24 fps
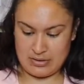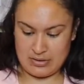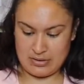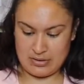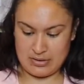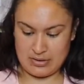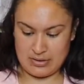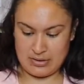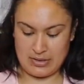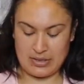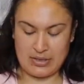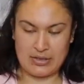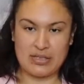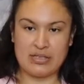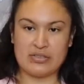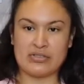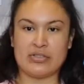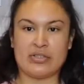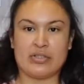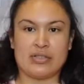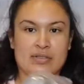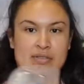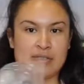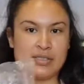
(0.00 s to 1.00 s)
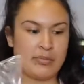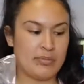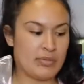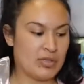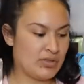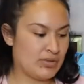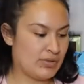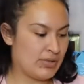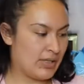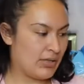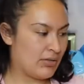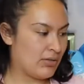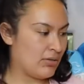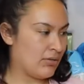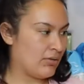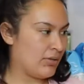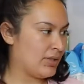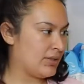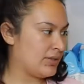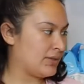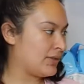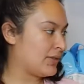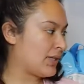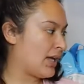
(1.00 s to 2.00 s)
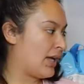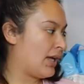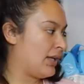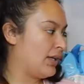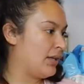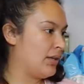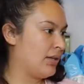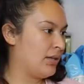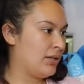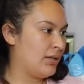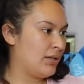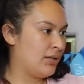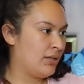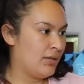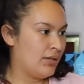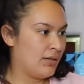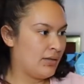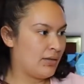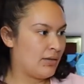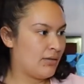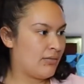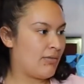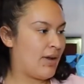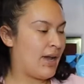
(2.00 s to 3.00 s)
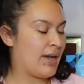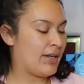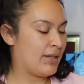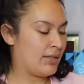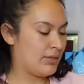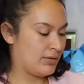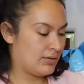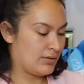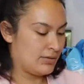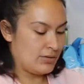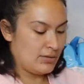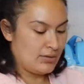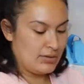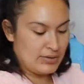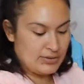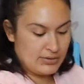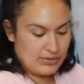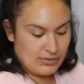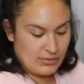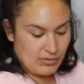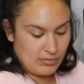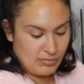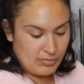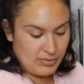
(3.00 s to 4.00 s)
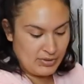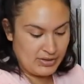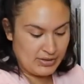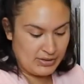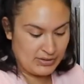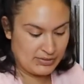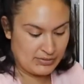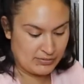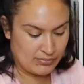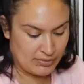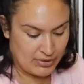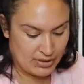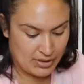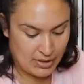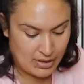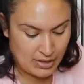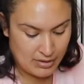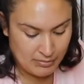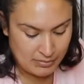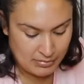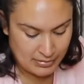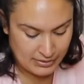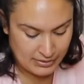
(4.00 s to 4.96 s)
I think these are the seat belts that go inside the wagon. So let's open this one up.